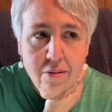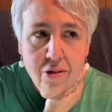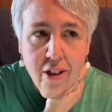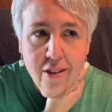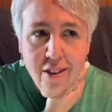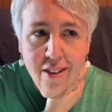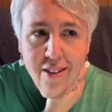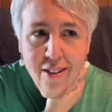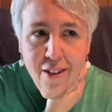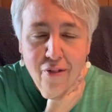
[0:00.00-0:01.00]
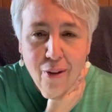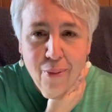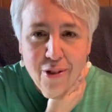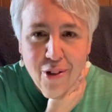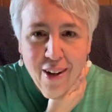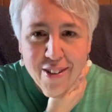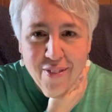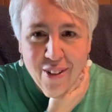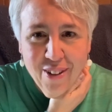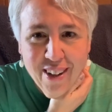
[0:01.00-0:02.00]
Tracy, from a Trials of
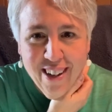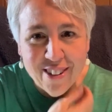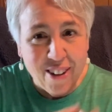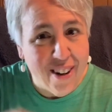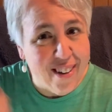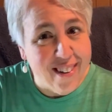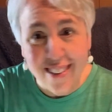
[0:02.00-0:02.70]
a Long-Haired Girl.